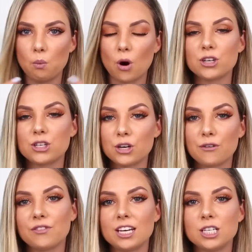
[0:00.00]
wash
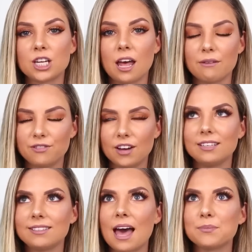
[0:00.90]
your face
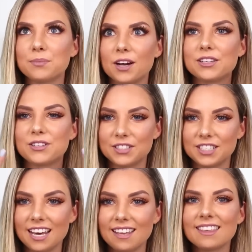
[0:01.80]
and brush your
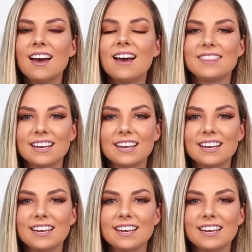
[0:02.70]
teeth.